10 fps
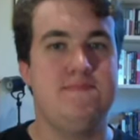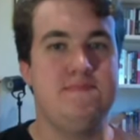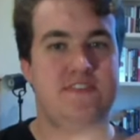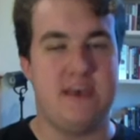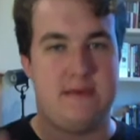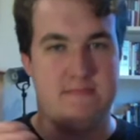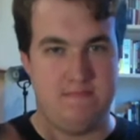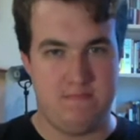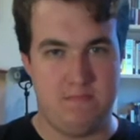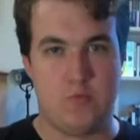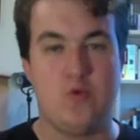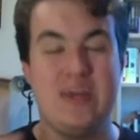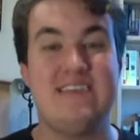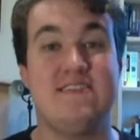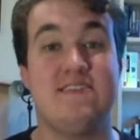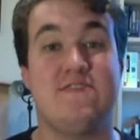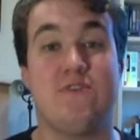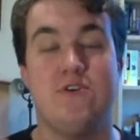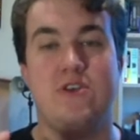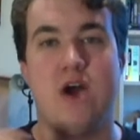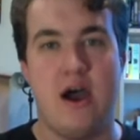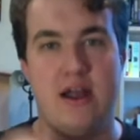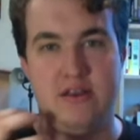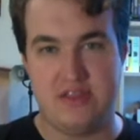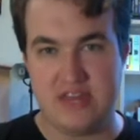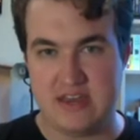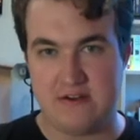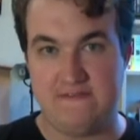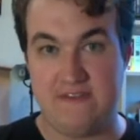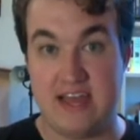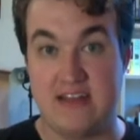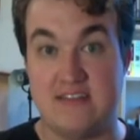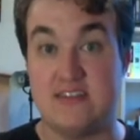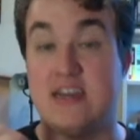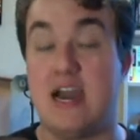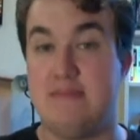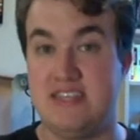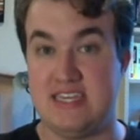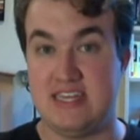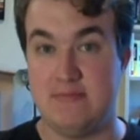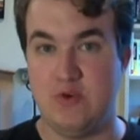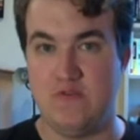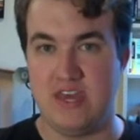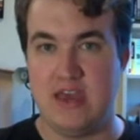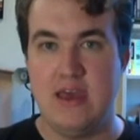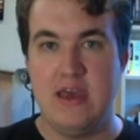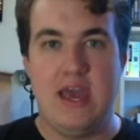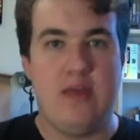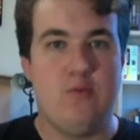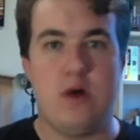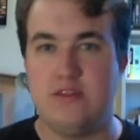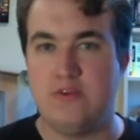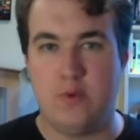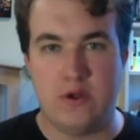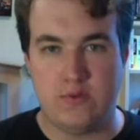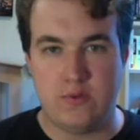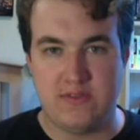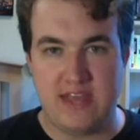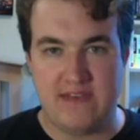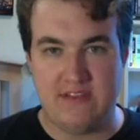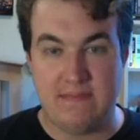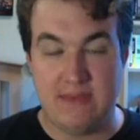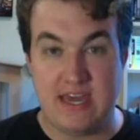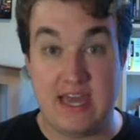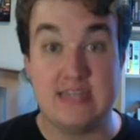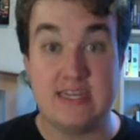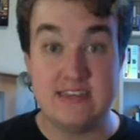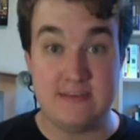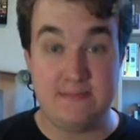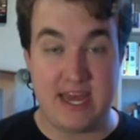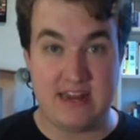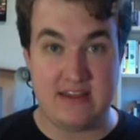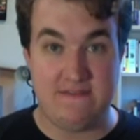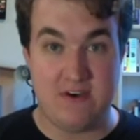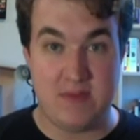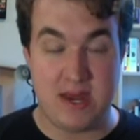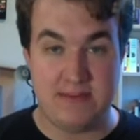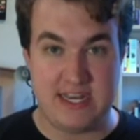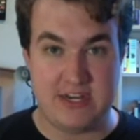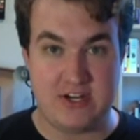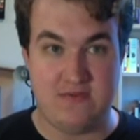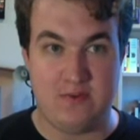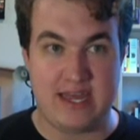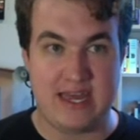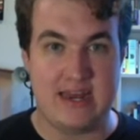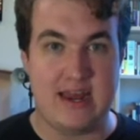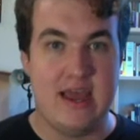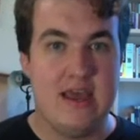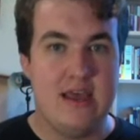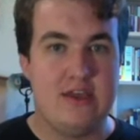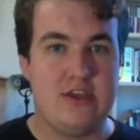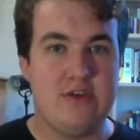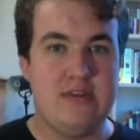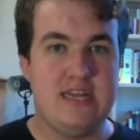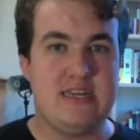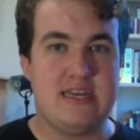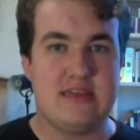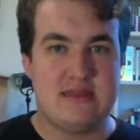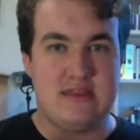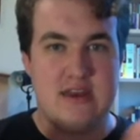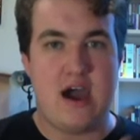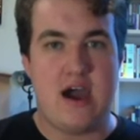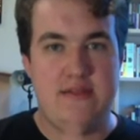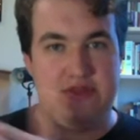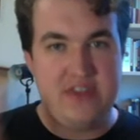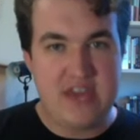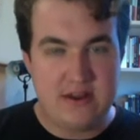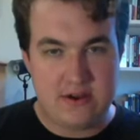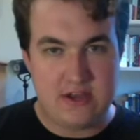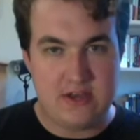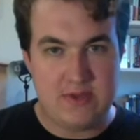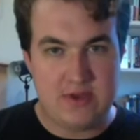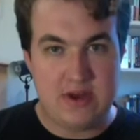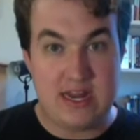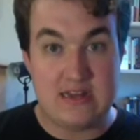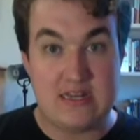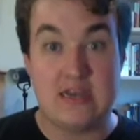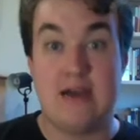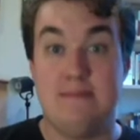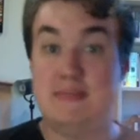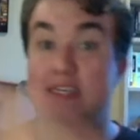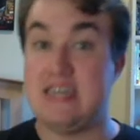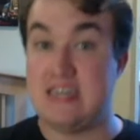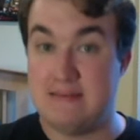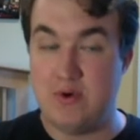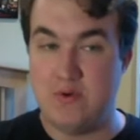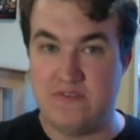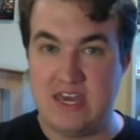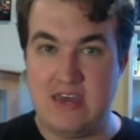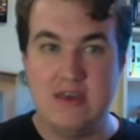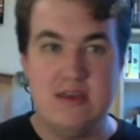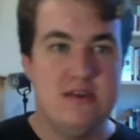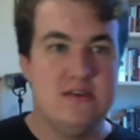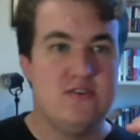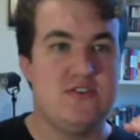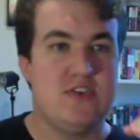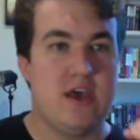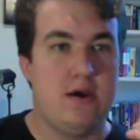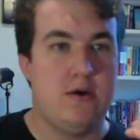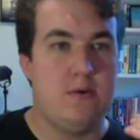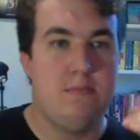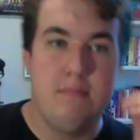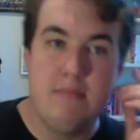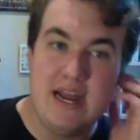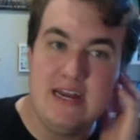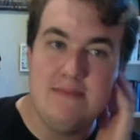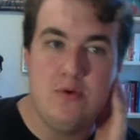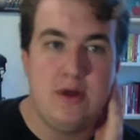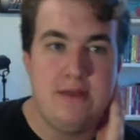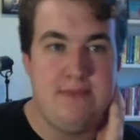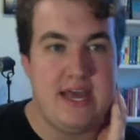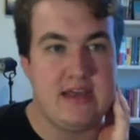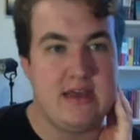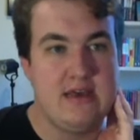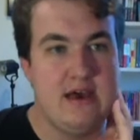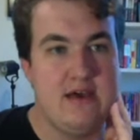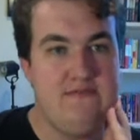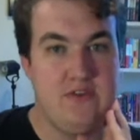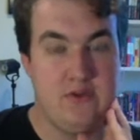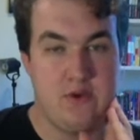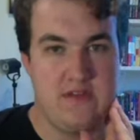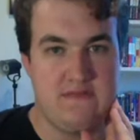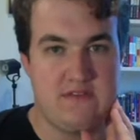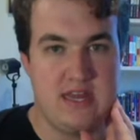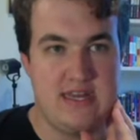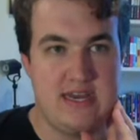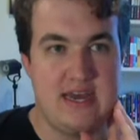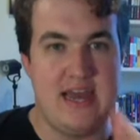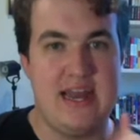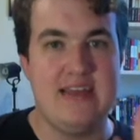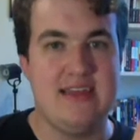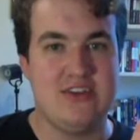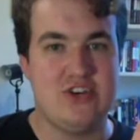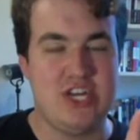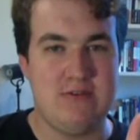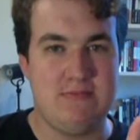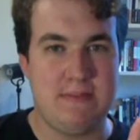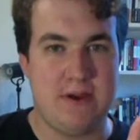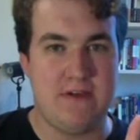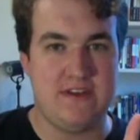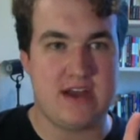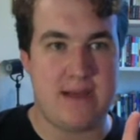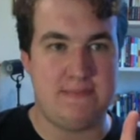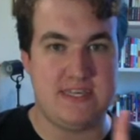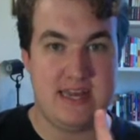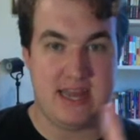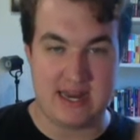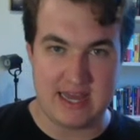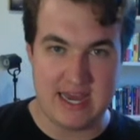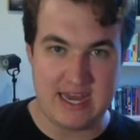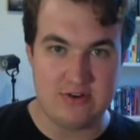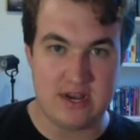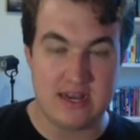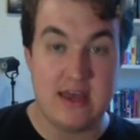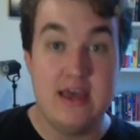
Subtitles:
some reasons for non-theater fans to come and see the movie. And while the world will definitely be anticipating the film adaptation of Wicked, you need to get the non-theater community to come see the movie. So my number one pick for the role of Glinda, and I think she would be perfect opposite Anna Kendrick,